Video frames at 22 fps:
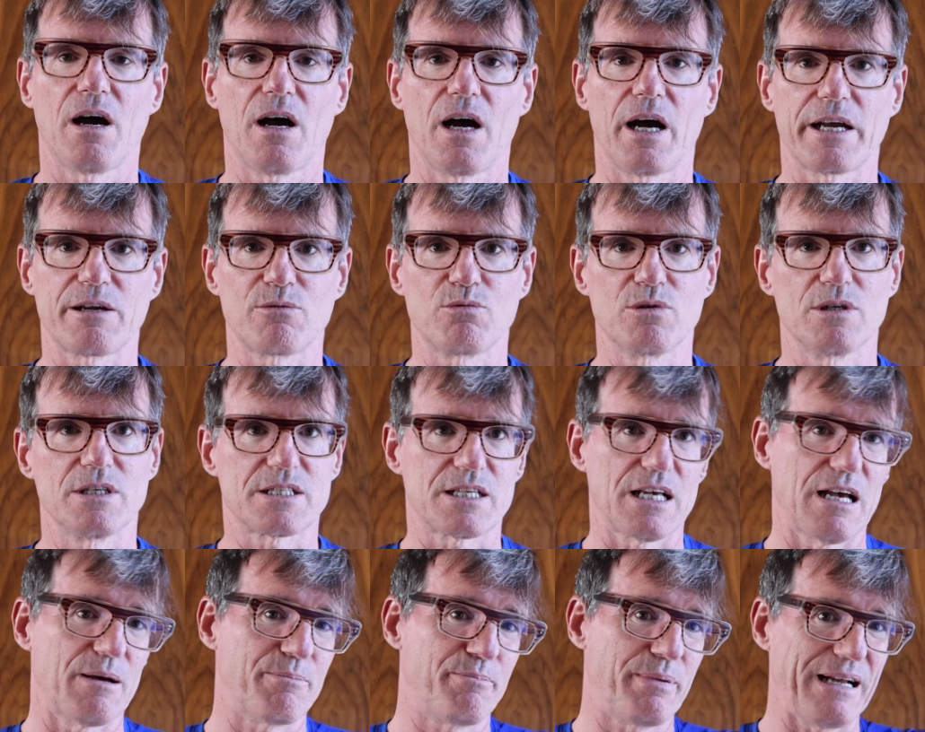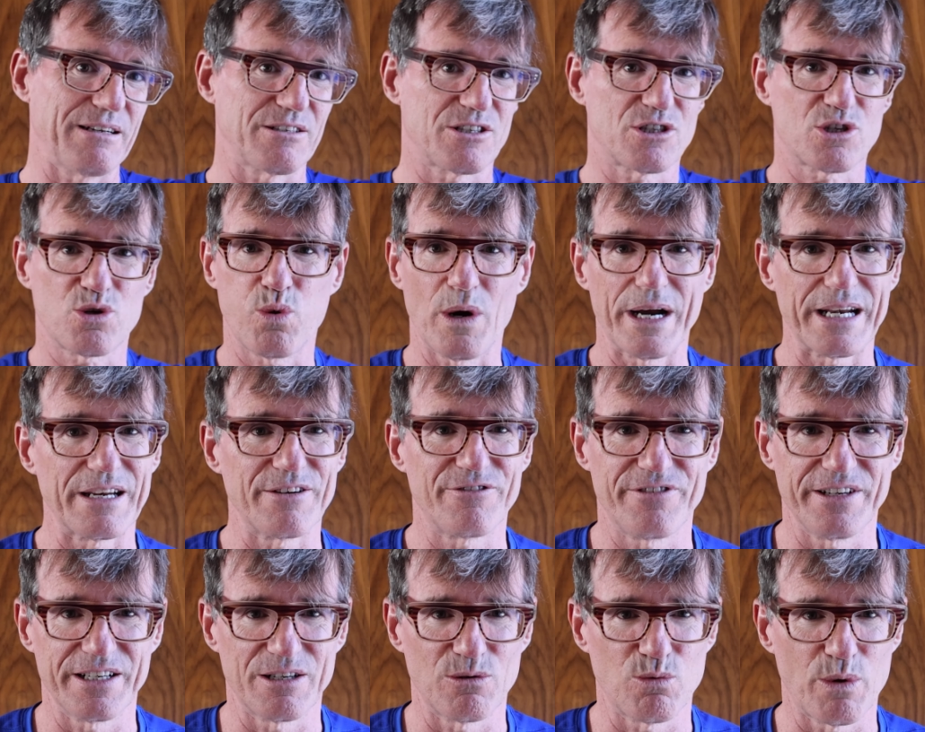I was about 20
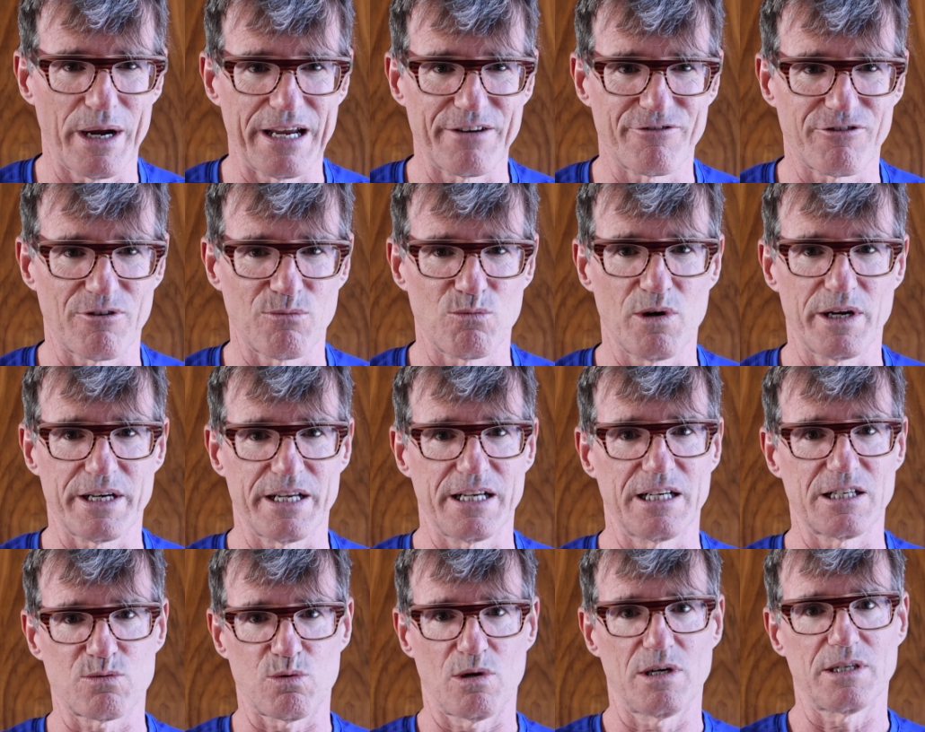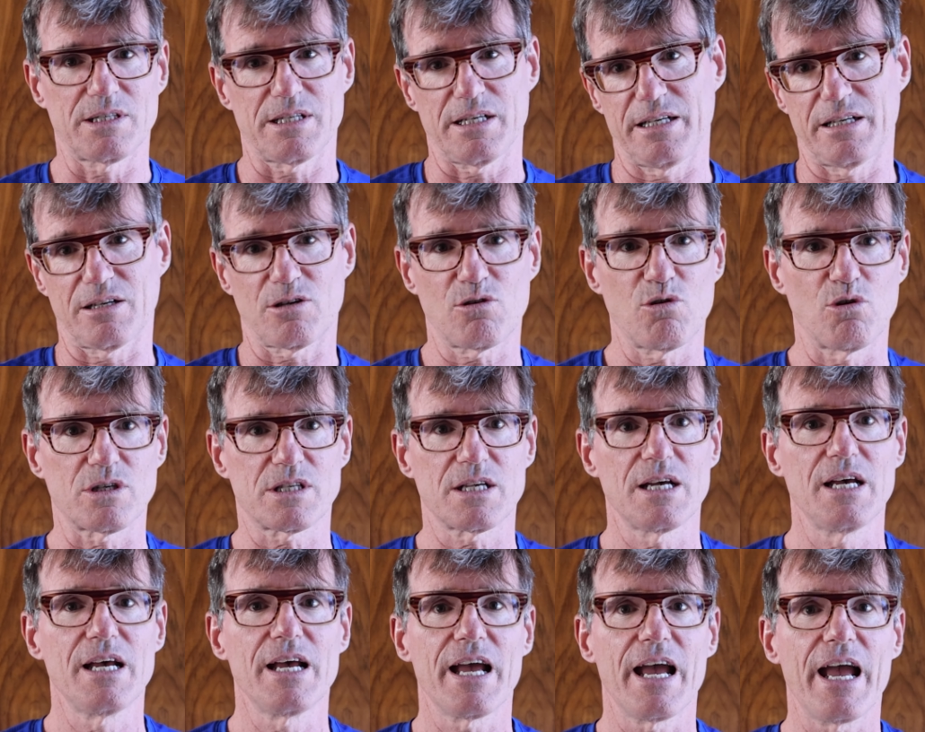feet away from what his was. And of
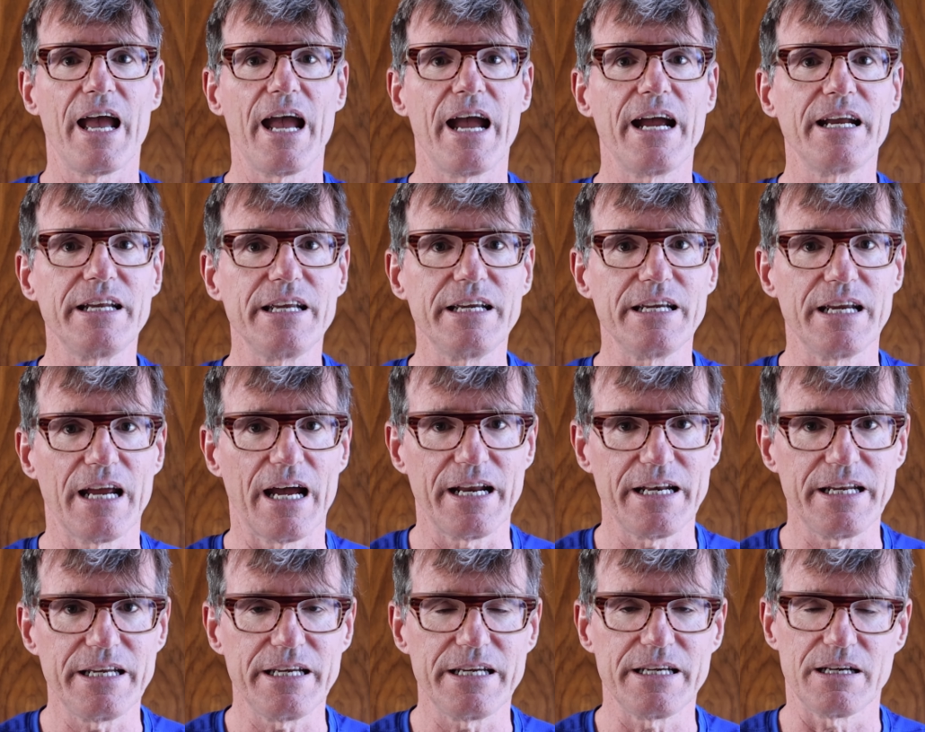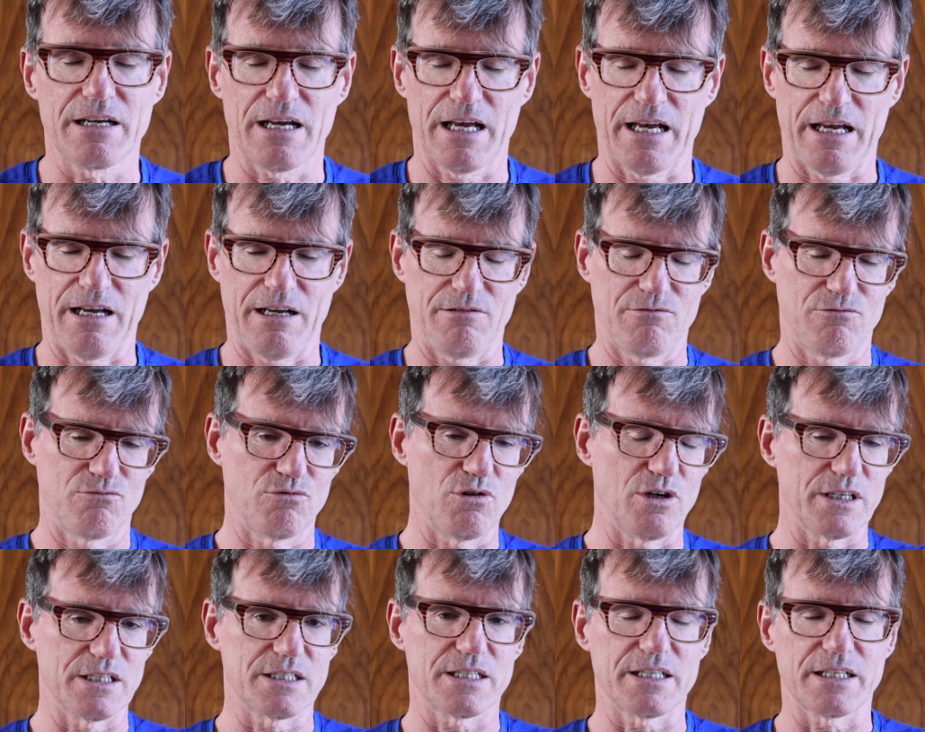course, any
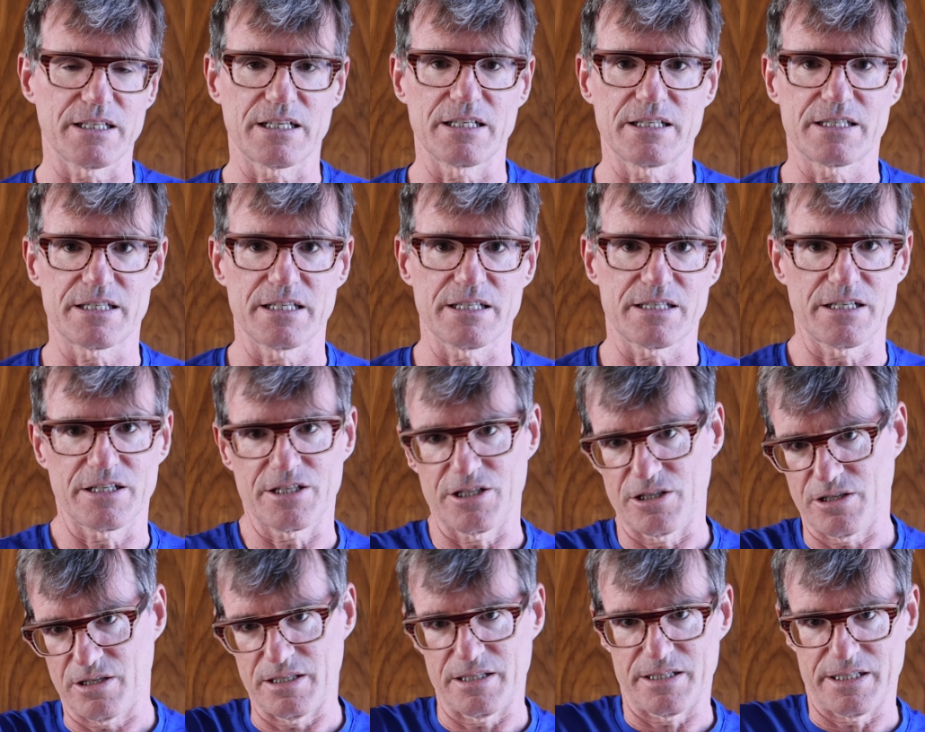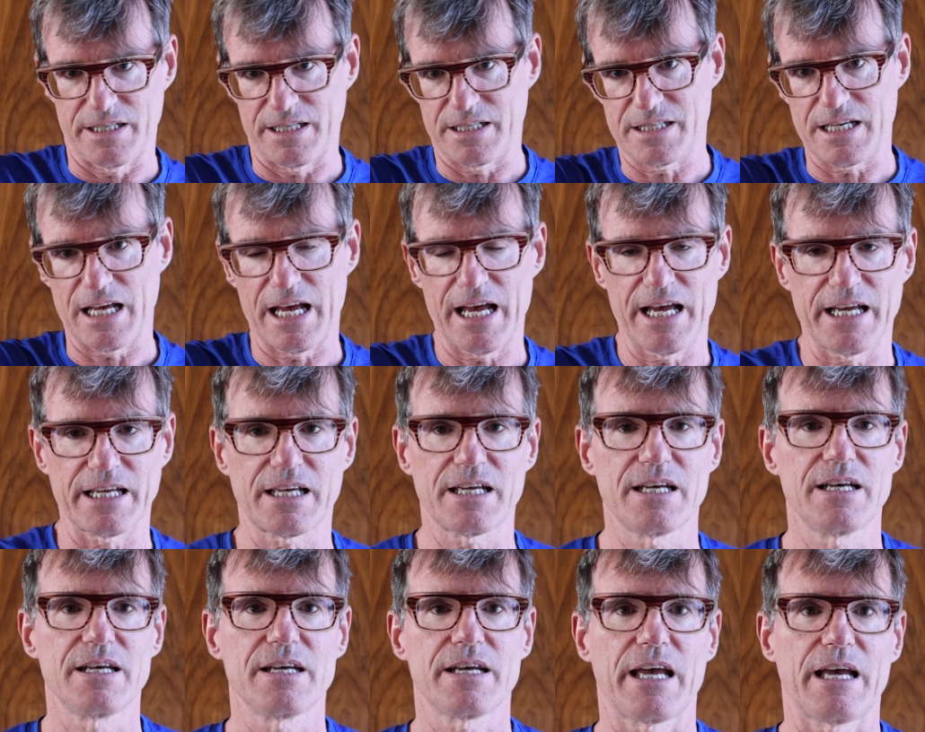run is inconsistent. You can
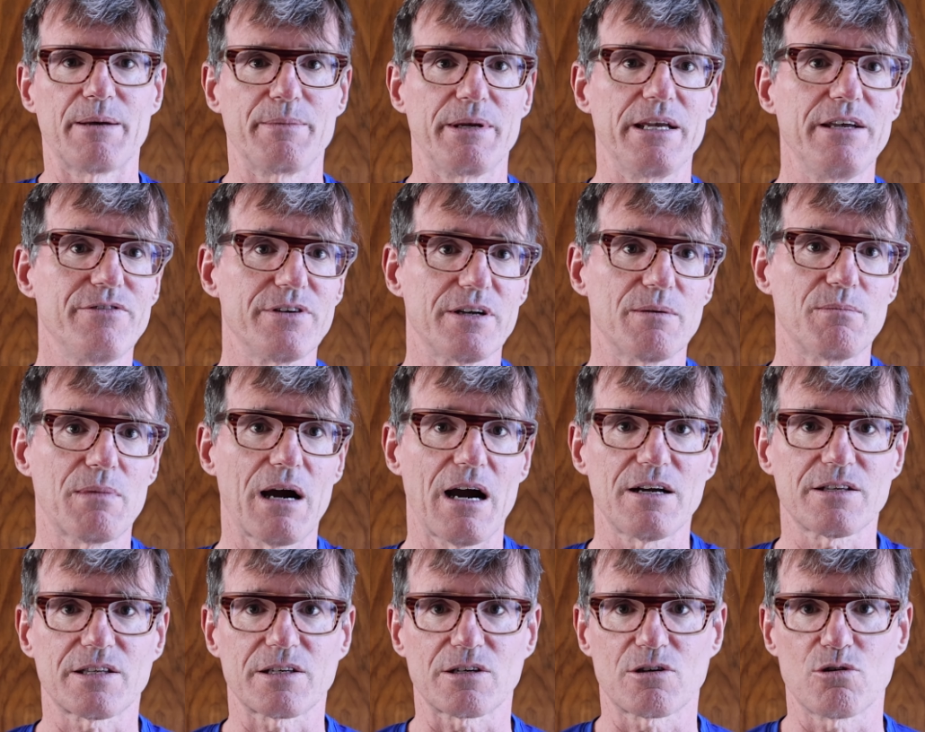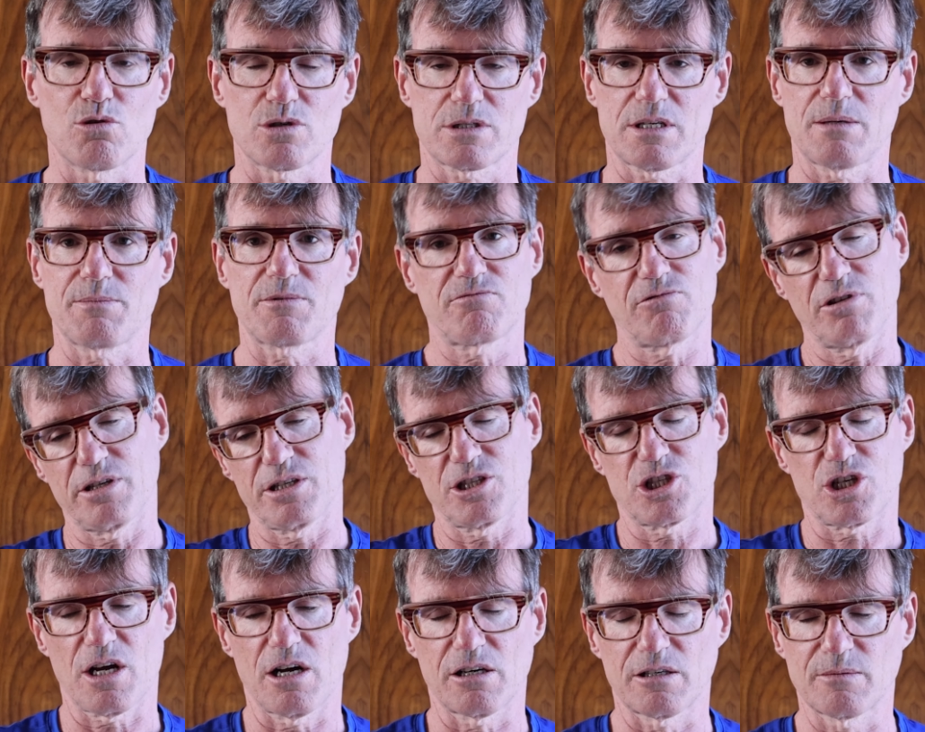zigzag. Even a marathon course, I'm
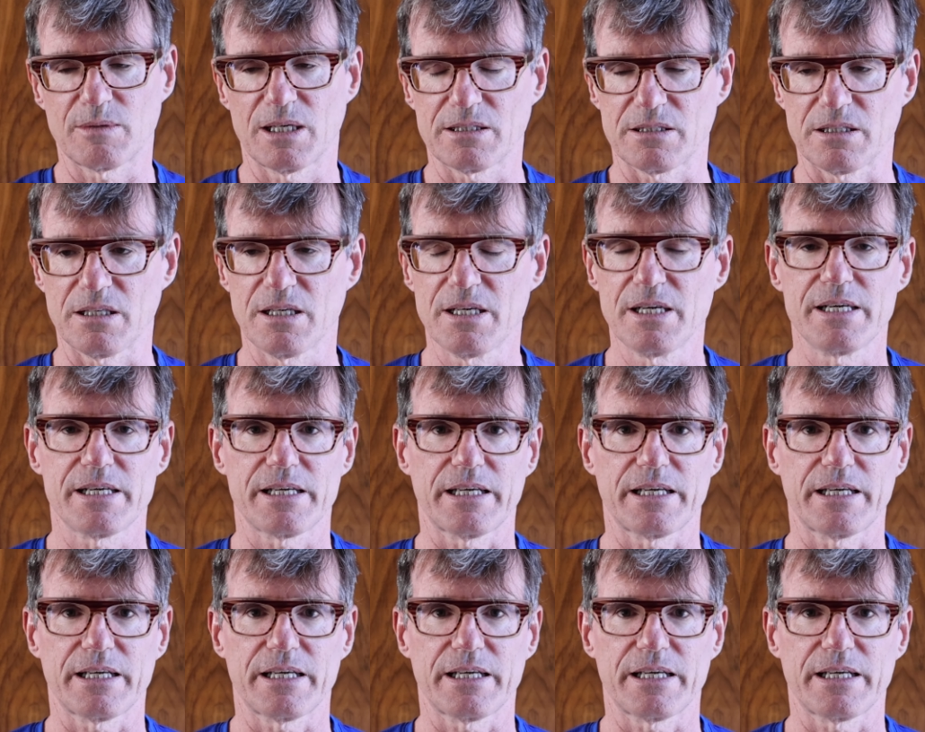running Chicago Marathon.